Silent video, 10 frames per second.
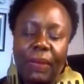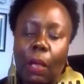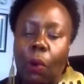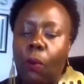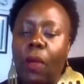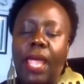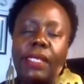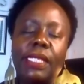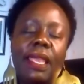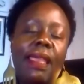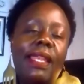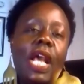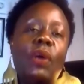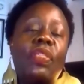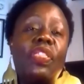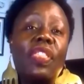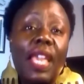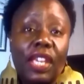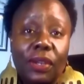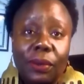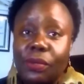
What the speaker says: All right. Now, thank you